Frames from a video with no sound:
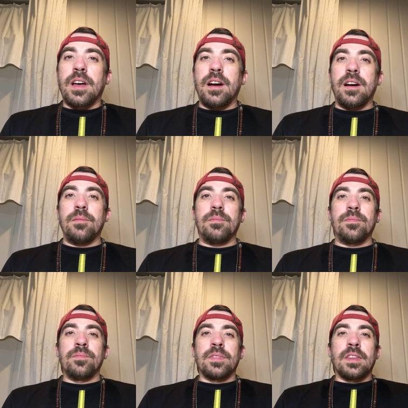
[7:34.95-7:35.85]

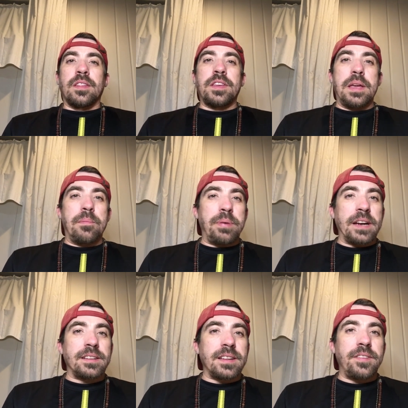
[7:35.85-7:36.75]
The
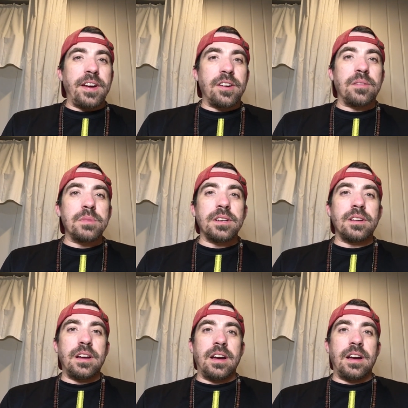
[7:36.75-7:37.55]
impact that they've had on me,